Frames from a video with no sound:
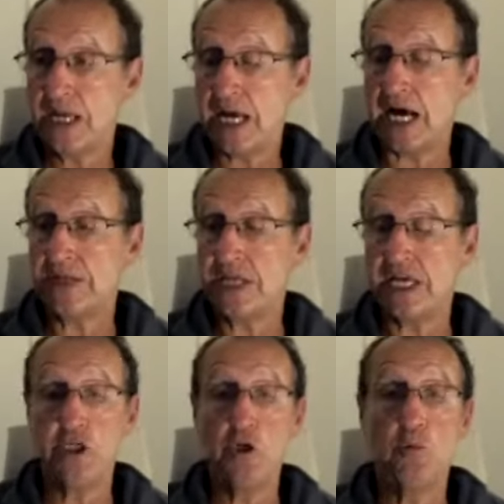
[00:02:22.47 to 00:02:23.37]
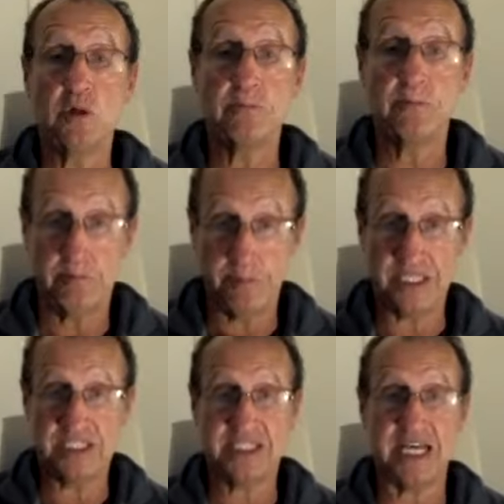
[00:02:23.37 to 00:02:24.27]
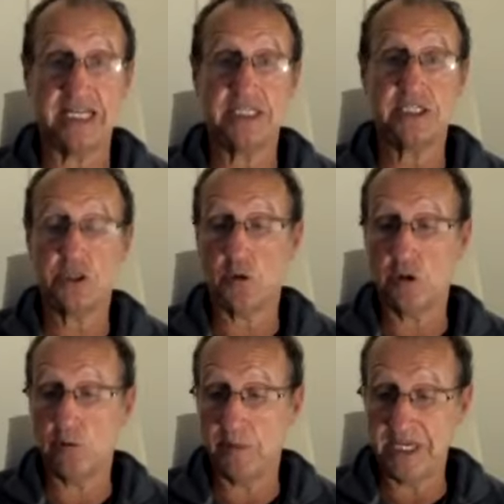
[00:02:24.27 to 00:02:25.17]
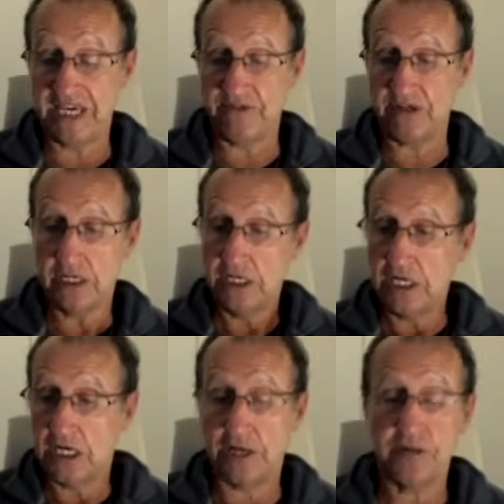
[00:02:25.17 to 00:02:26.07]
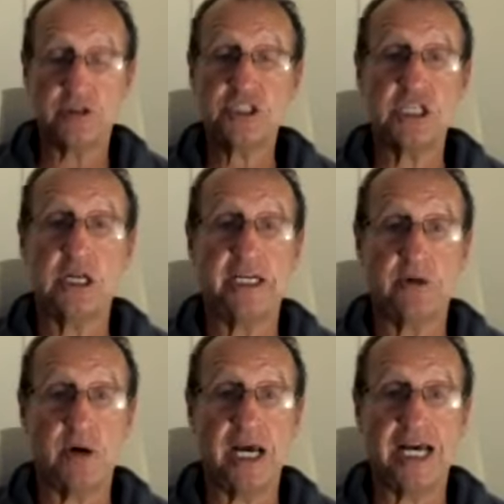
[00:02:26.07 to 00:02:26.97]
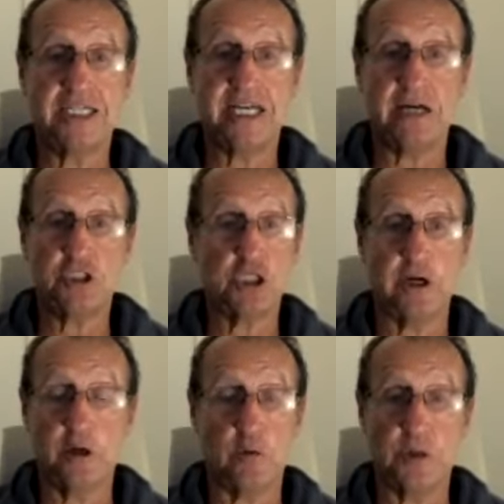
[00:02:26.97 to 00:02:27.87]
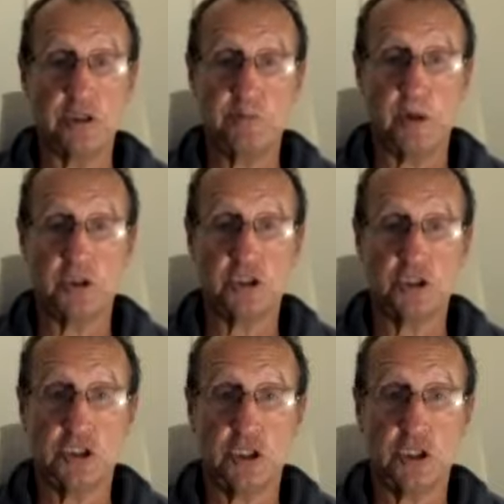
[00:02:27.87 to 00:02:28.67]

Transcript: and then you will be sent, or you will be given either a slide or a handout showing all those postures.